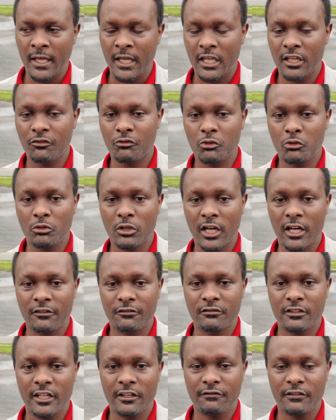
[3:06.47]
If you
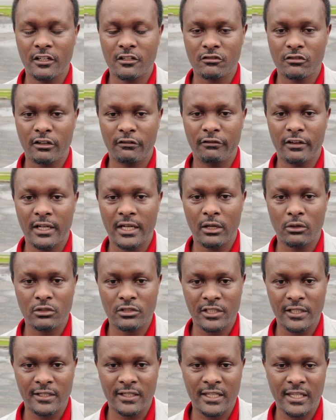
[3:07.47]
have never traveled
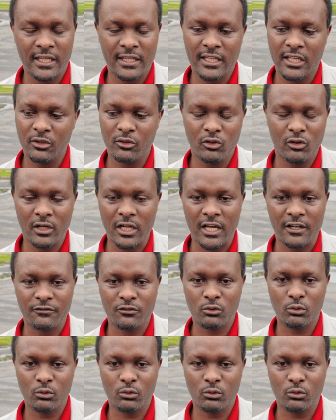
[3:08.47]
outside Kenya, you don't have